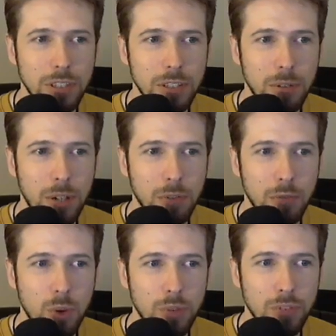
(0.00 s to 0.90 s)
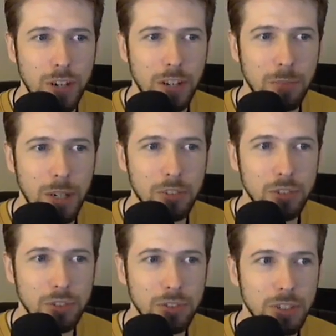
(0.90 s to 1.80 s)
get a lot of 4 and 5
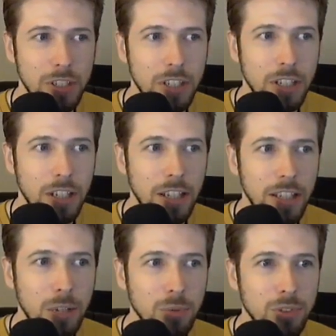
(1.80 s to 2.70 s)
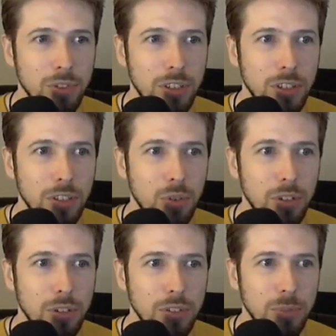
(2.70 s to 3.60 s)
matches. And that will just
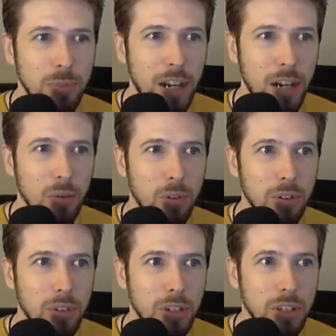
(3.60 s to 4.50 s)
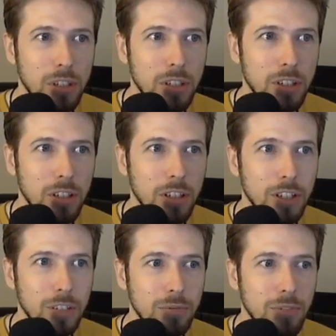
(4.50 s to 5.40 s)
increase the power
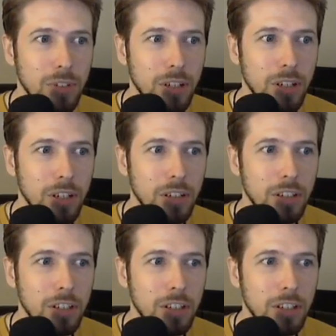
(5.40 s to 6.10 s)
of not